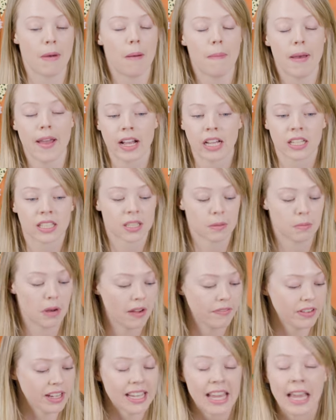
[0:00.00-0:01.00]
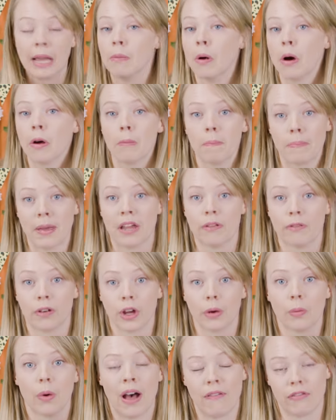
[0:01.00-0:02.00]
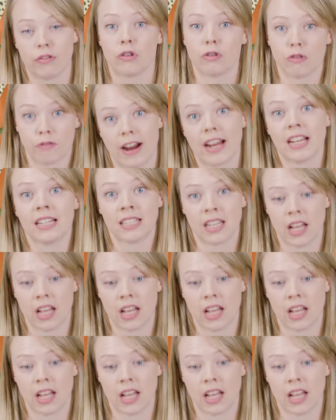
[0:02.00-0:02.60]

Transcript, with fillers: I'll make us some lovely quinoa and beetroot. We'll have a great